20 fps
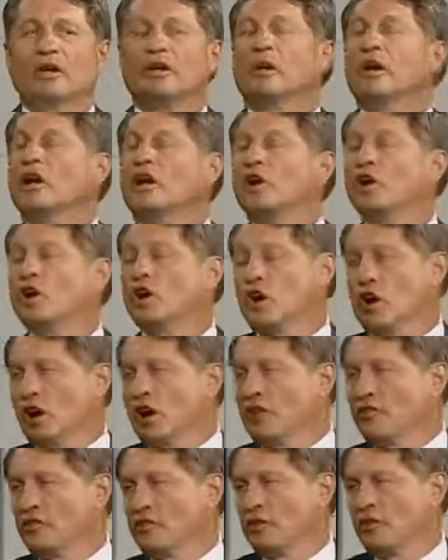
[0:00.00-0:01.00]
But
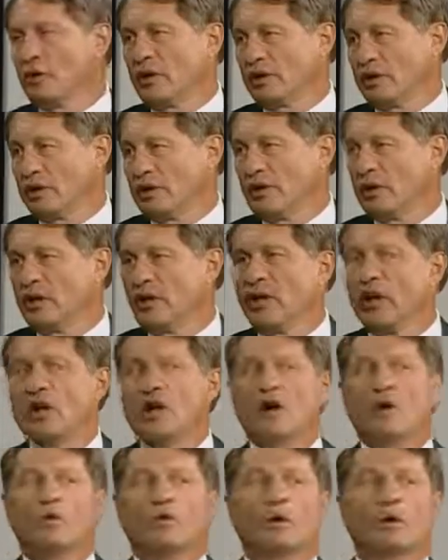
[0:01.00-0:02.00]
consequently,
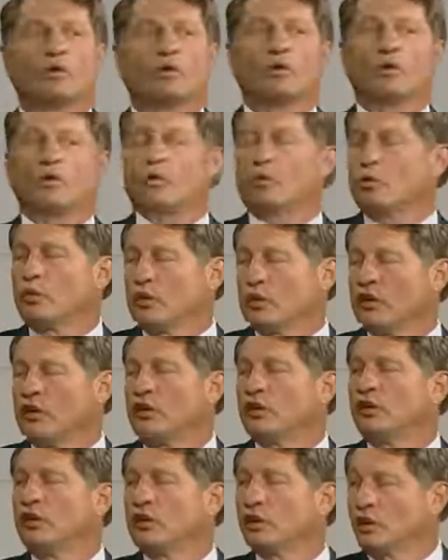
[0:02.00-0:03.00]
what we're
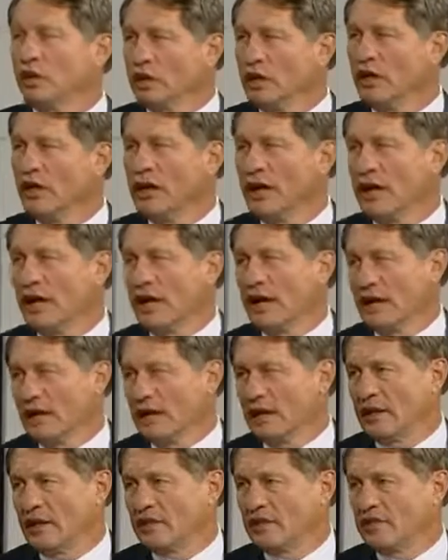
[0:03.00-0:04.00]
really looking at
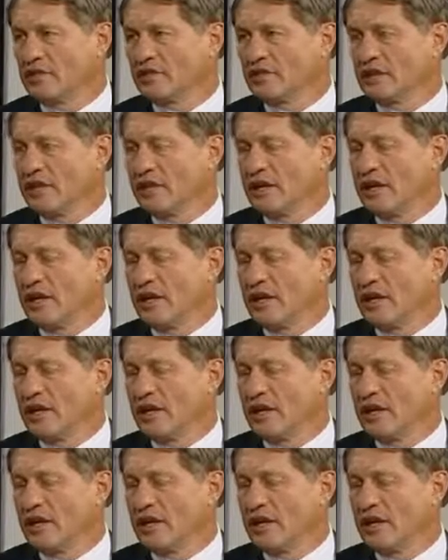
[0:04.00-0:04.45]
is